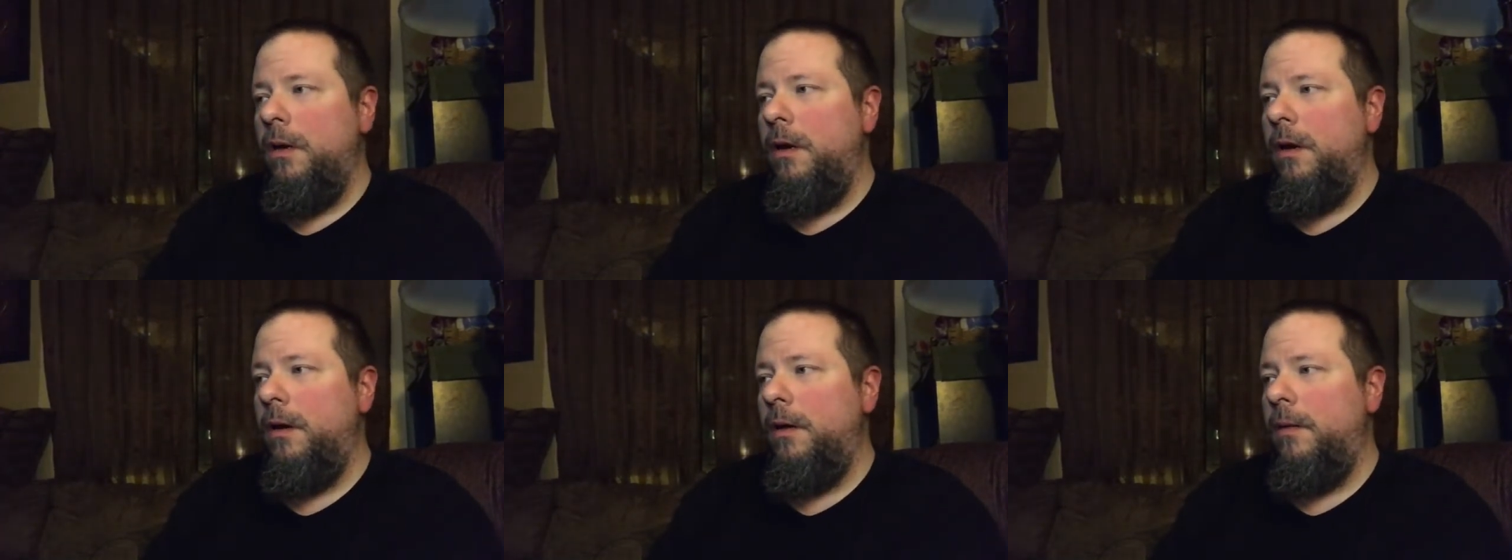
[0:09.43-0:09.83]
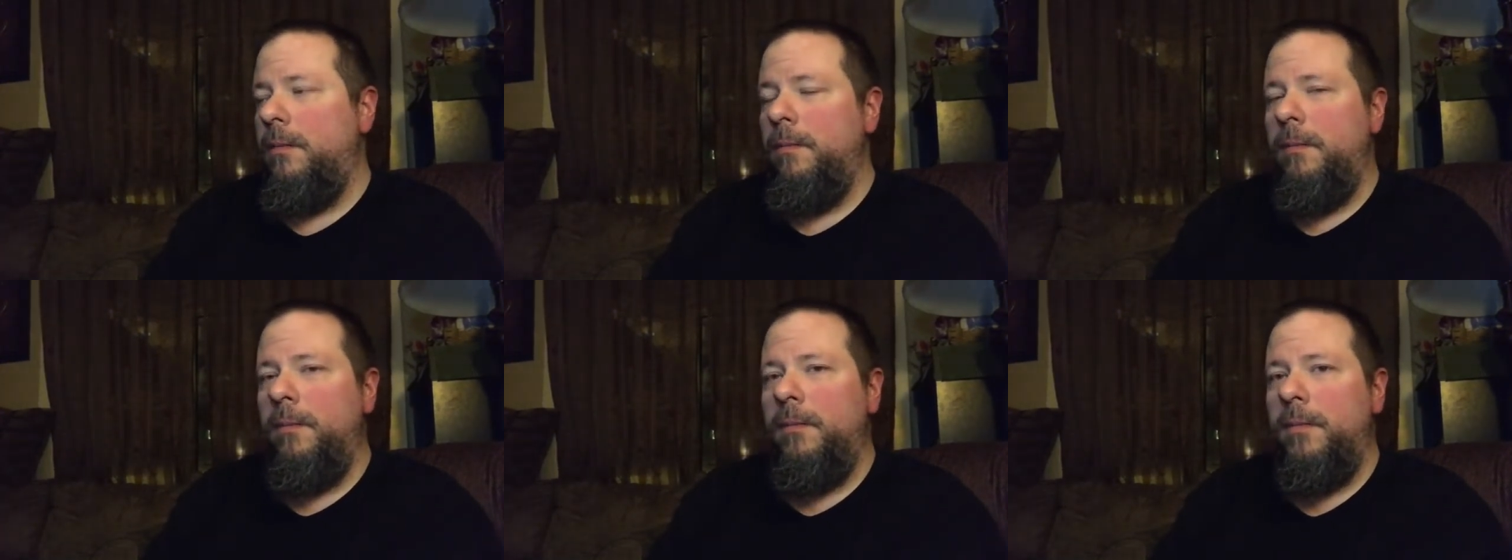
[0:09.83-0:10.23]

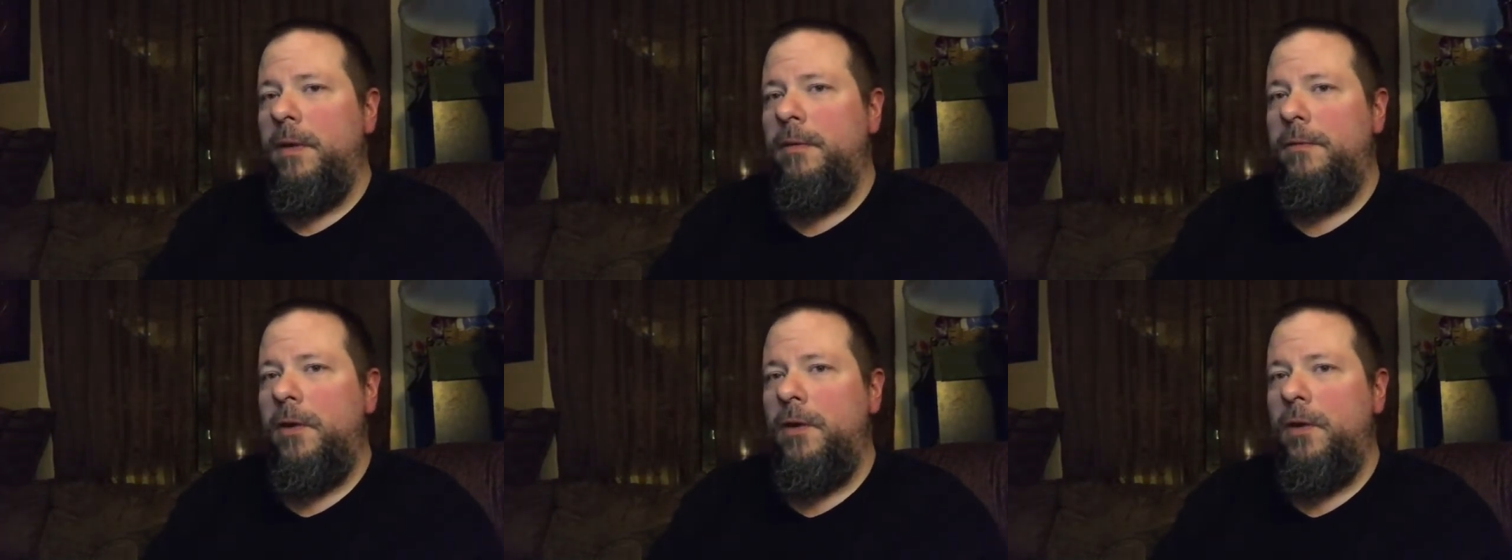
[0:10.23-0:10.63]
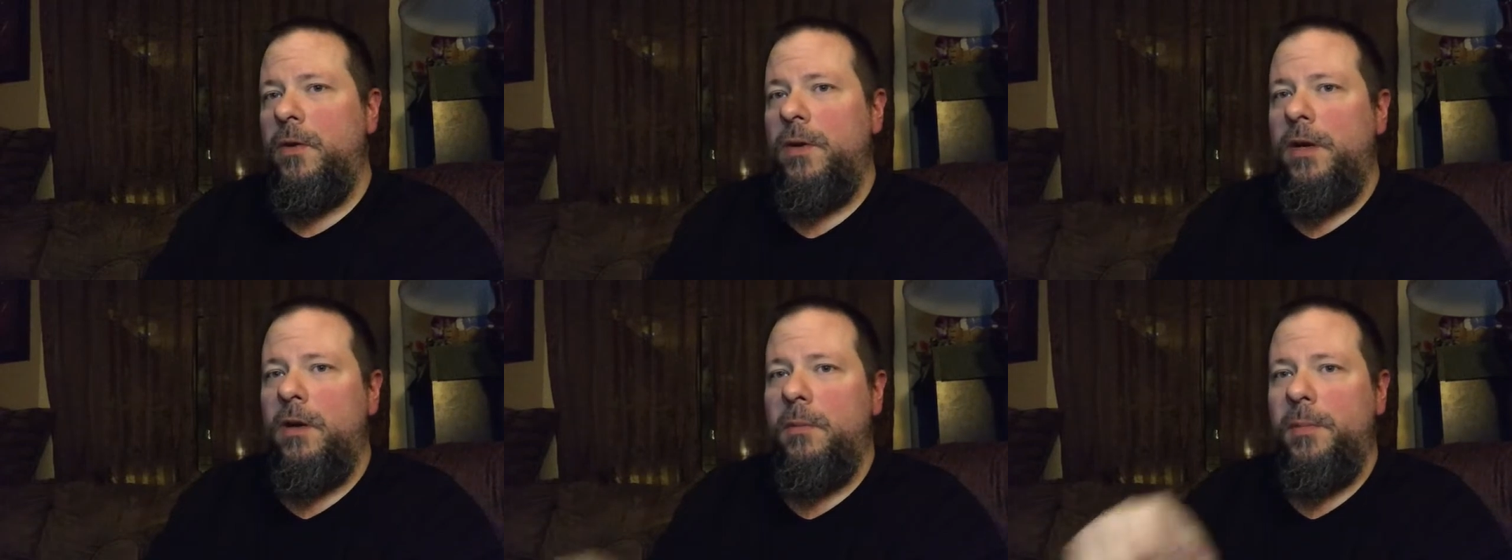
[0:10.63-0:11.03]
Um, if you're new
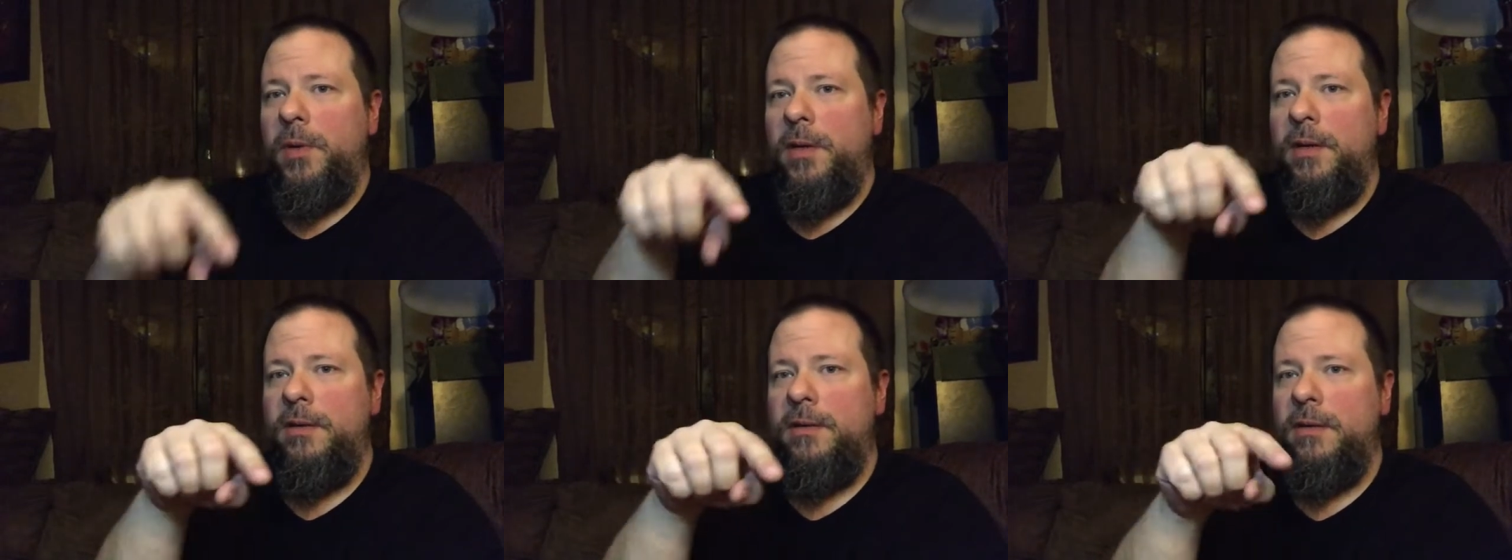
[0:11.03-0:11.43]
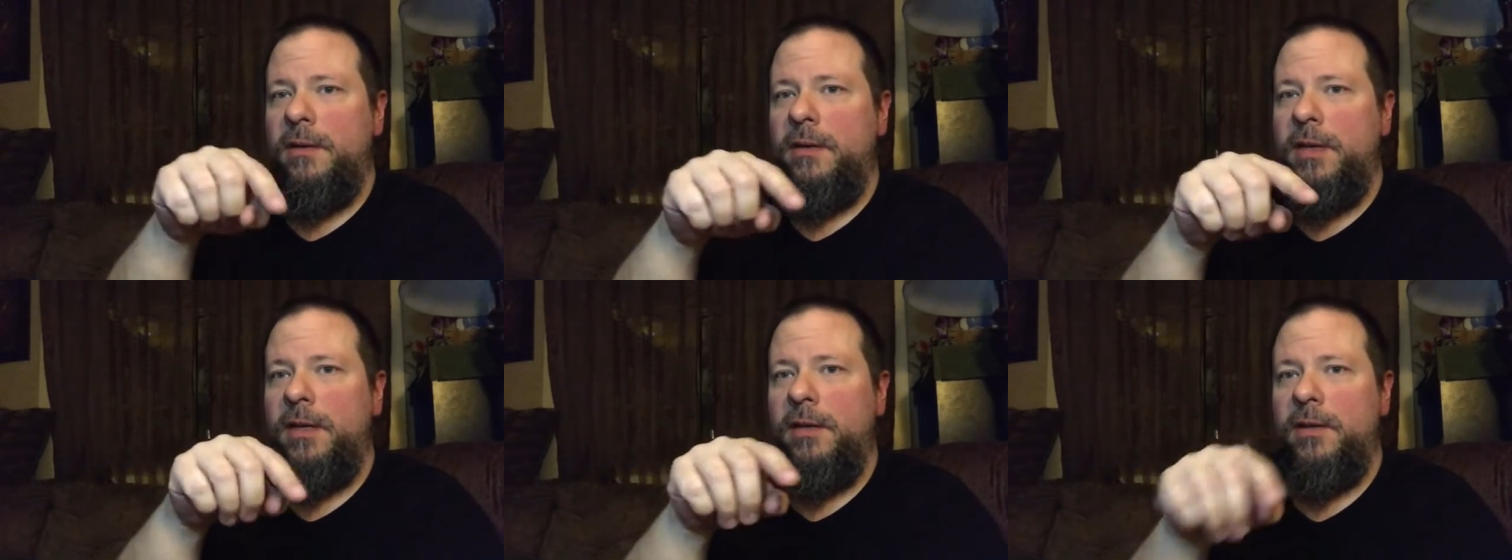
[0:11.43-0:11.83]
here, please uh,
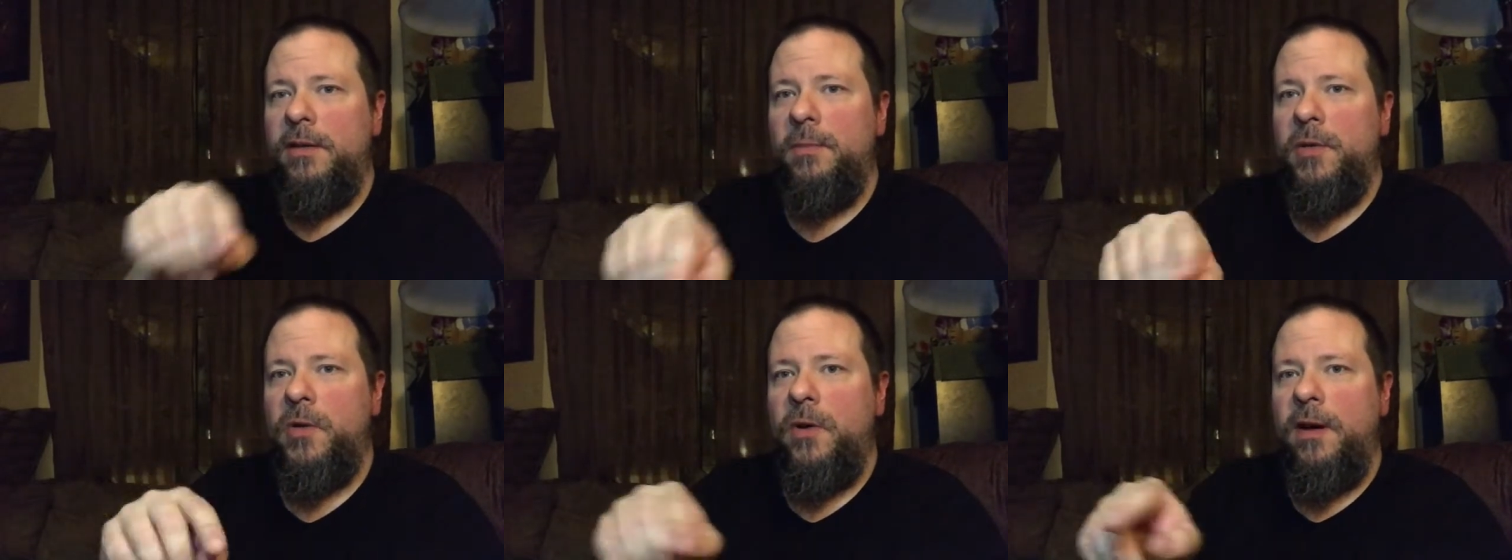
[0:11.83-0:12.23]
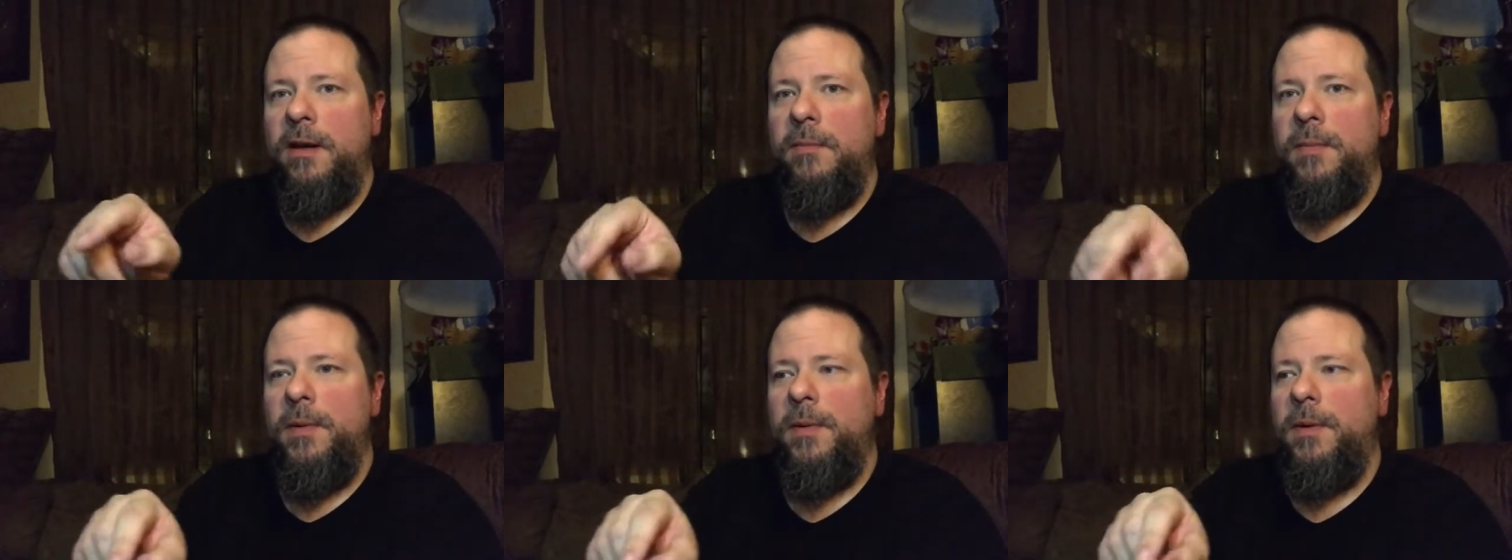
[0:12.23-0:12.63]
hit the subscribe